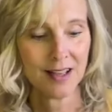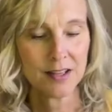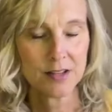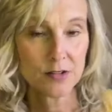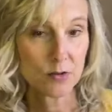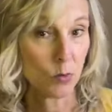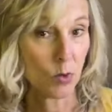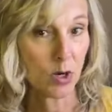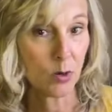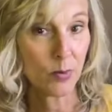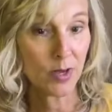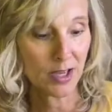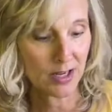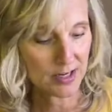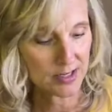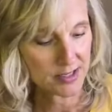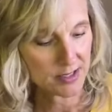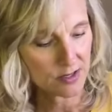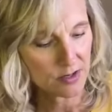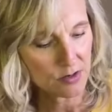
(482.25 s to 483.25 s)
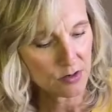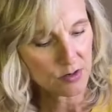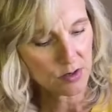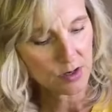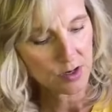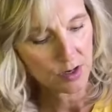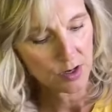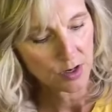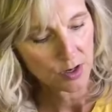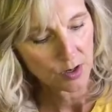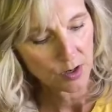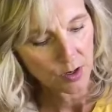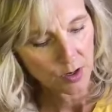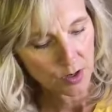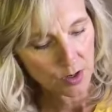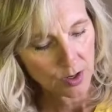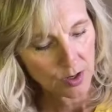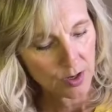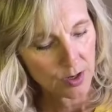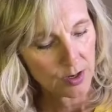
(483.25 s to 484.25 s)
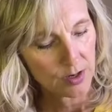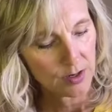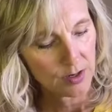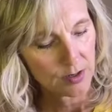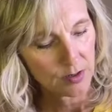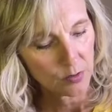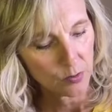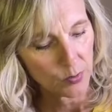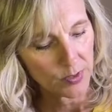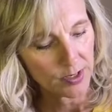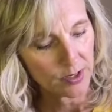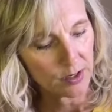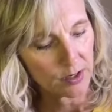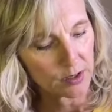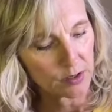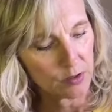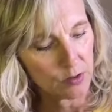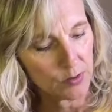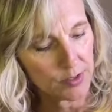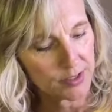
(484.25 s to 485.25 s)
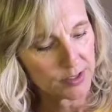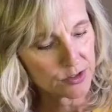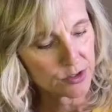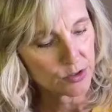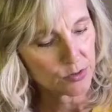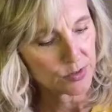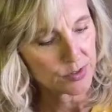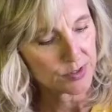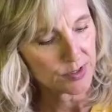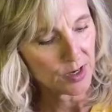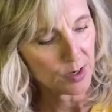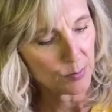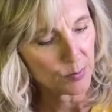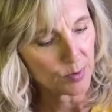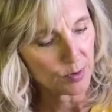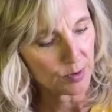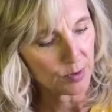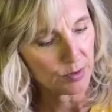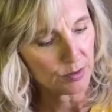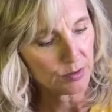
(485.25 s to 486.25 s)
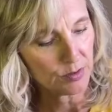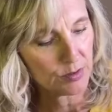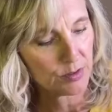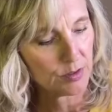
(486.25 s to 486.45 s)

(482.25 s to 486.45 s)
So what are we going to do? We are going to double